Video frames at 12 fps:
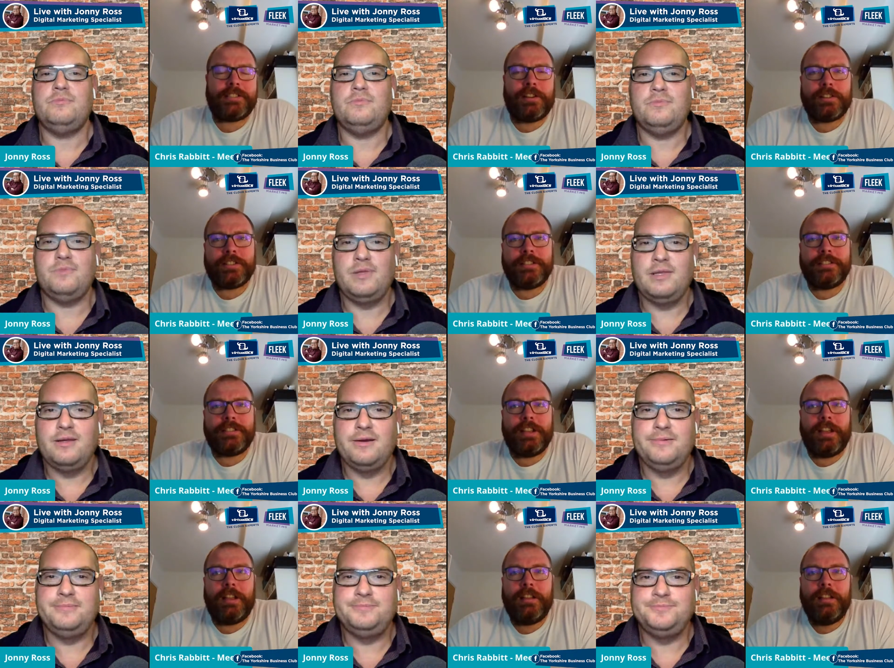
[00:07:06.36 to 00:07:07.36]
Speaker 1: and then
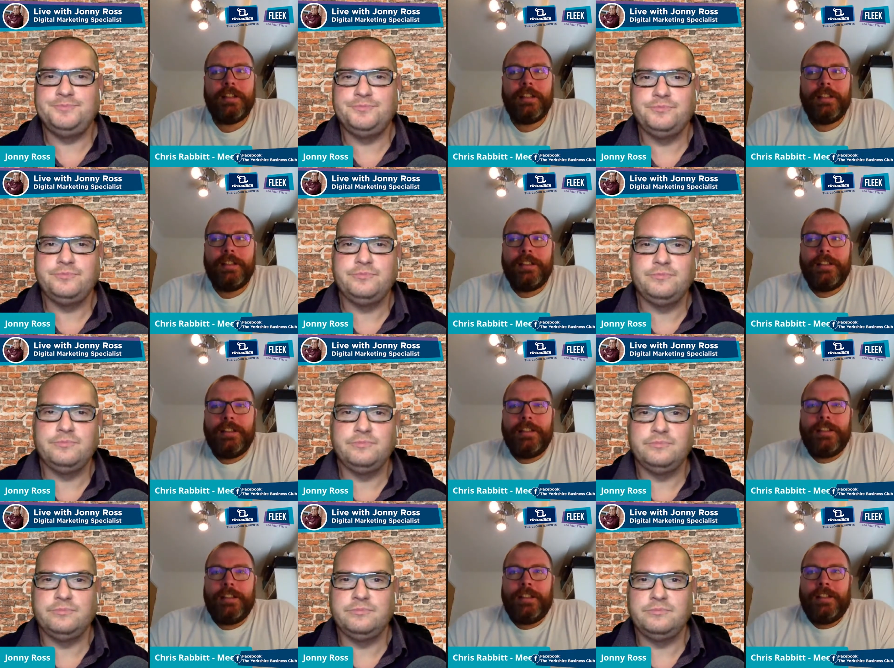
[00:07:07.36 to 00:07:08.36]
started uh,
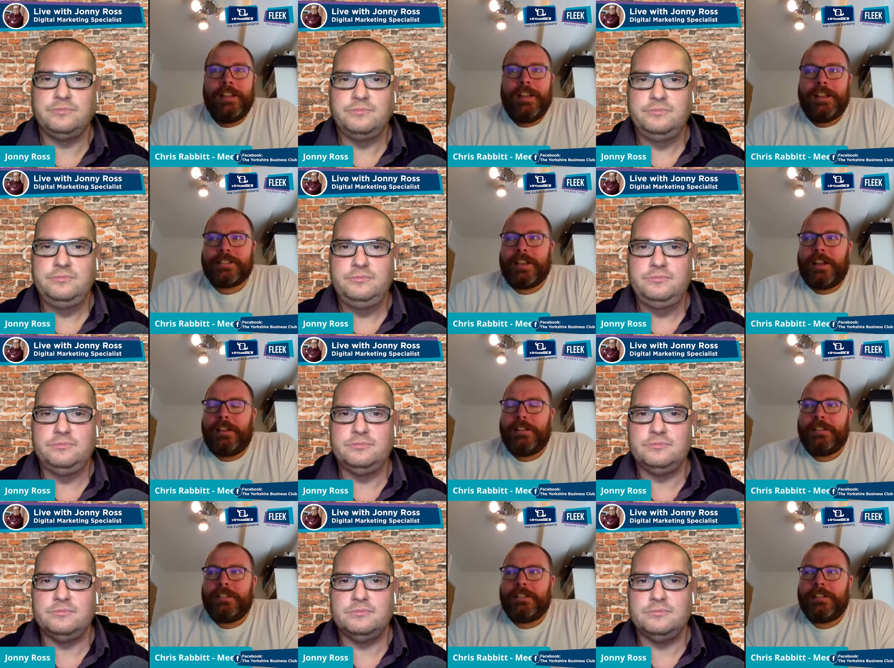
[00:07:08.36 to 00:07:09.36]
as
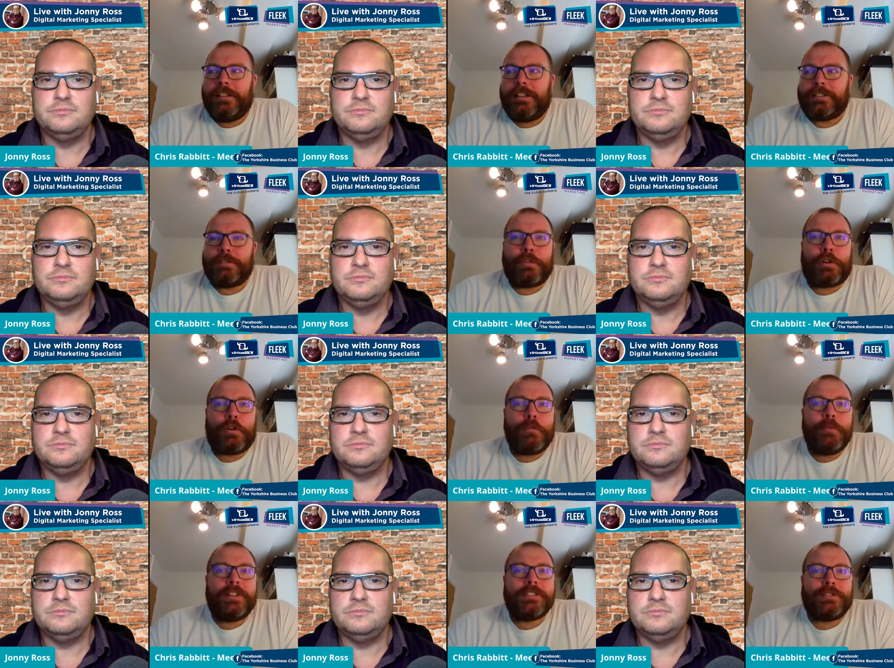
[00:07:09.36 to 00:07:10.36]
a as a
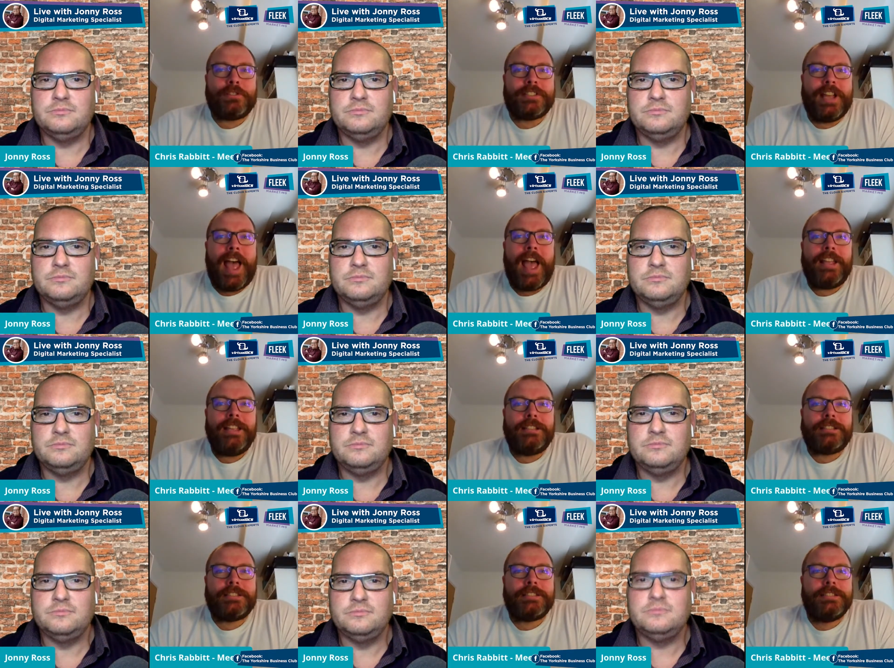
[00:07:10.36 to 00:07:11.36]
recruitment consultant at
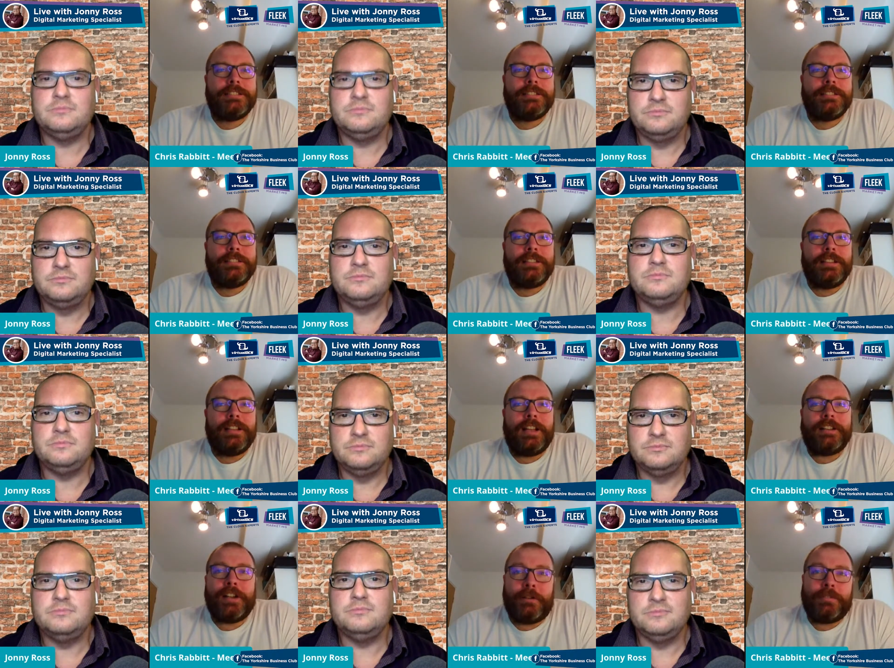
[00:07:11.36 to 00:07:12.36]
Hays.
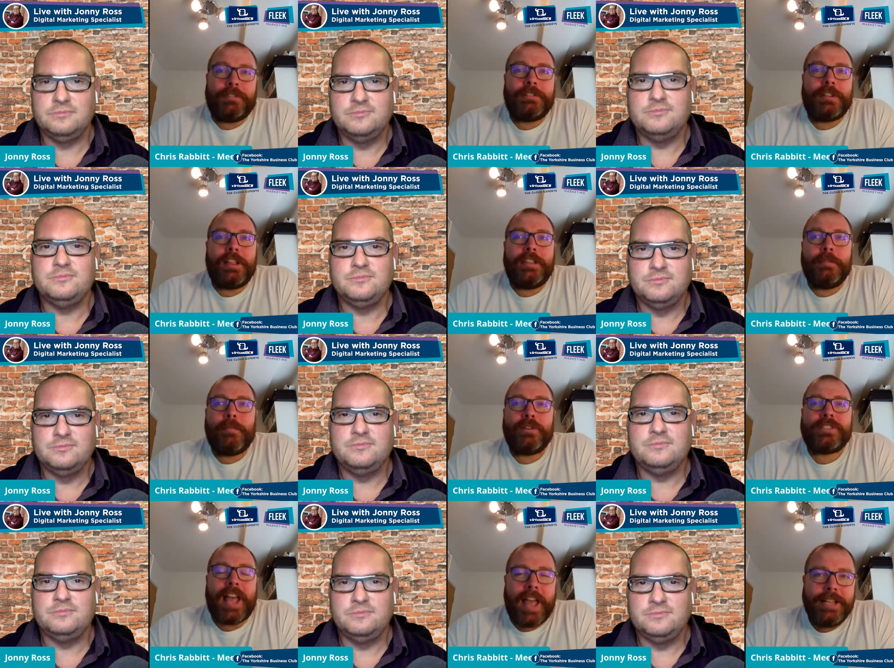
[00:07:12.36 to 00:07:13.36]
And you know, in the
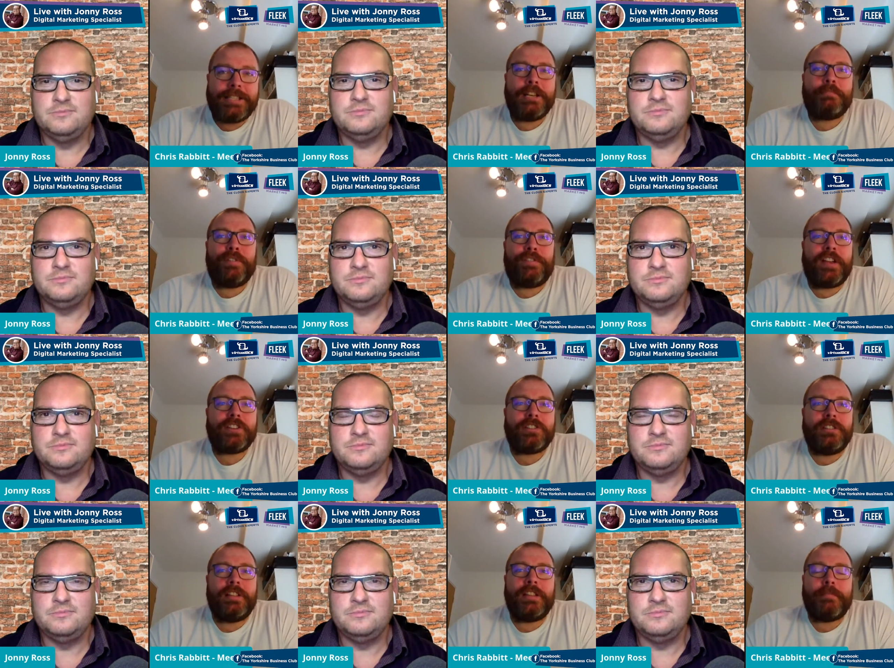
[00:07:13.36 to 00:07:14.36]
most hated
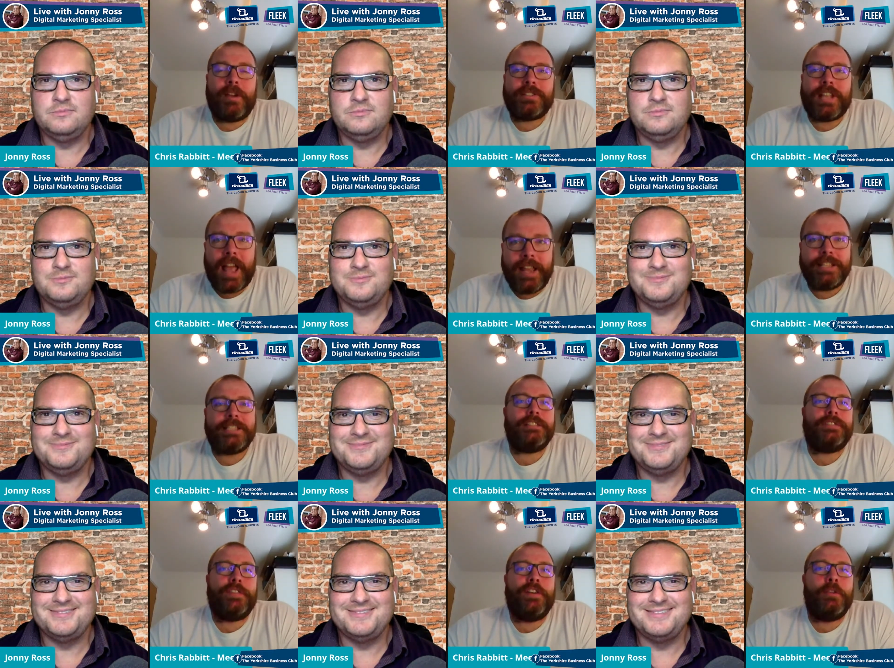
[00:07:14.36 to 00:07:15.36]
profession, in the most
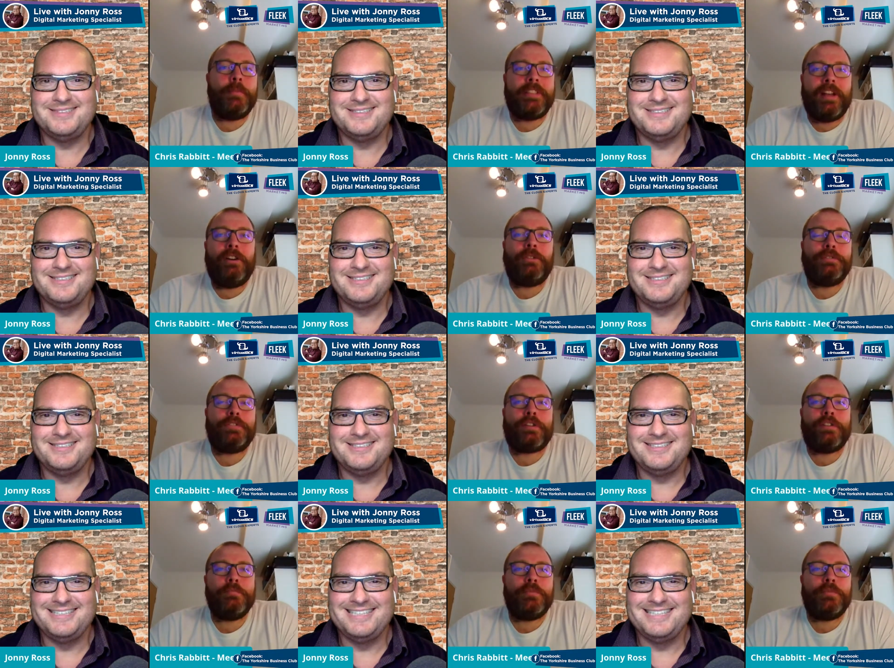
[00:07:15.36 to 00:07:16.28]
hated firm in the whole of